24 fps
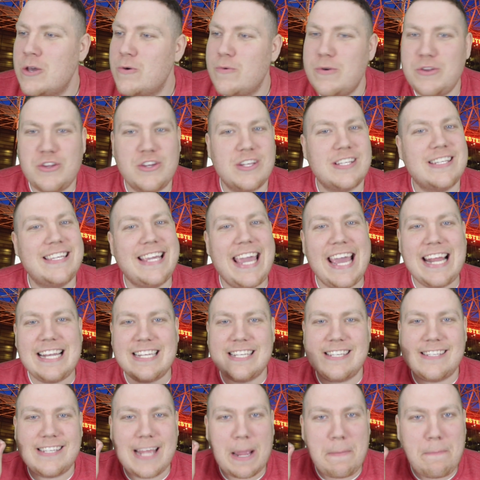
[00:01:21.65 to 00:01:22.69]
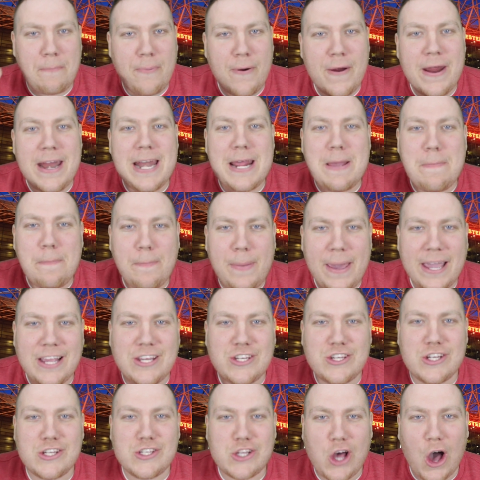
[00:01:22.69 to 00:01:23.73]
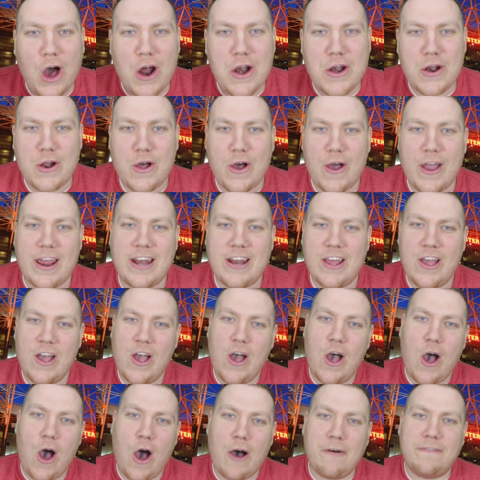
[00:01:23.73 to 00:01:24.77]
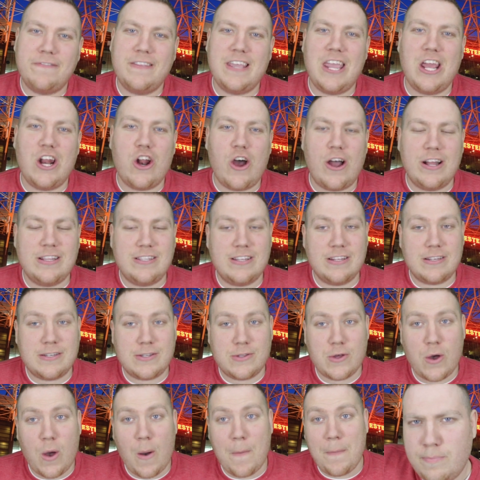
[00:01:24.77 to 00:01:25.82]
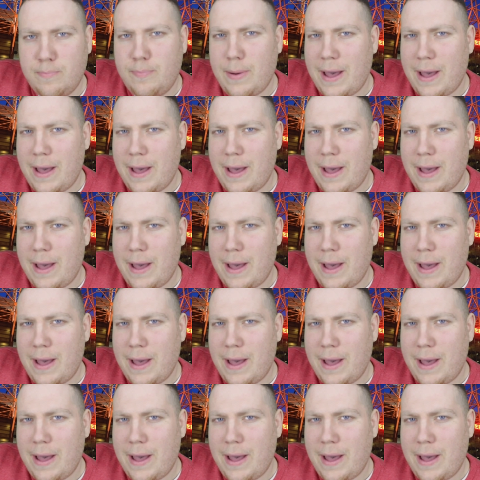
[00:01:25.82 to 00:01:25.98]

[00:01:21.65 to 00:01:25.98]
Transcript: We just get to see pretty pictures online off the United store.